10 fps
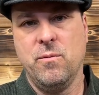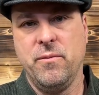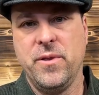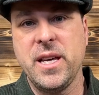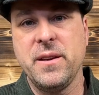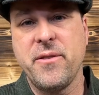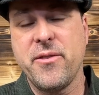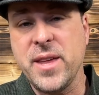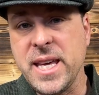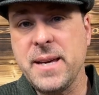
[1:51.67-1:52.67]
the
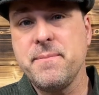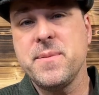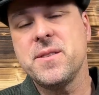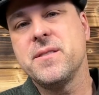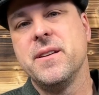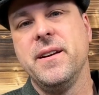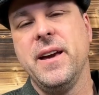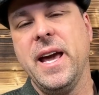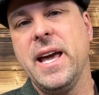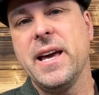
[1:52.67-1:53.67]
themes
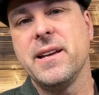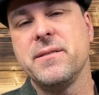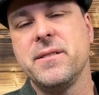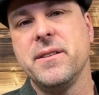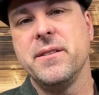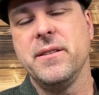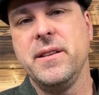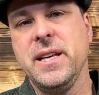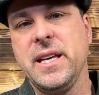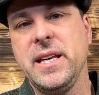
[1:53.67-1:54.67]
and
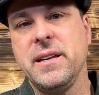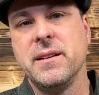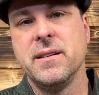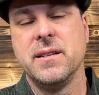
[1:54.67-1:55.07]
the